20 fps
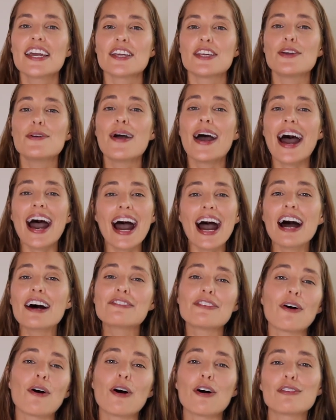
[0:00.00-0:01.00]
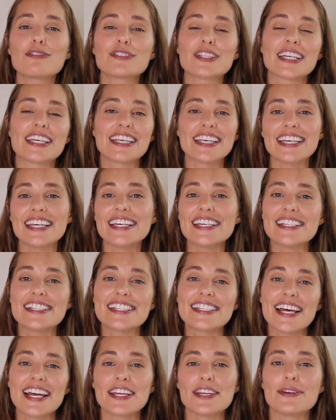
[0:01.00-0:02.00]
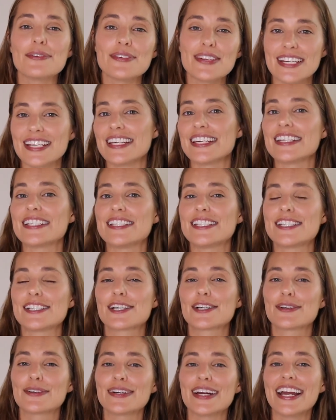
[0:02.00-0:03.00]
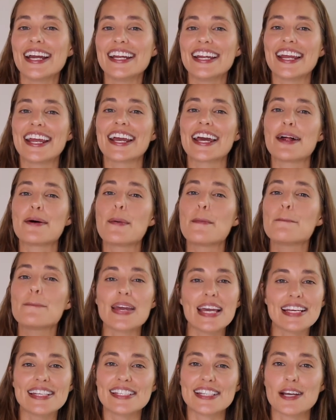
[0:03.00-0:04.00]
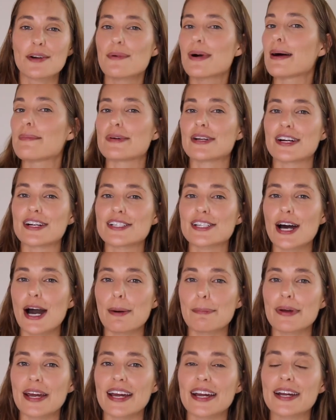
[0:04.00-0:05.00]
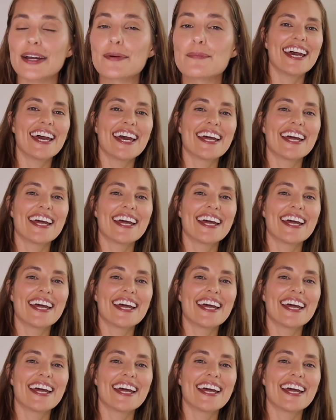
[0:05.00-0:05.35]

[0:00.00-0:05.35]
you have all of the keys that you need to creating an amazing webinar topic.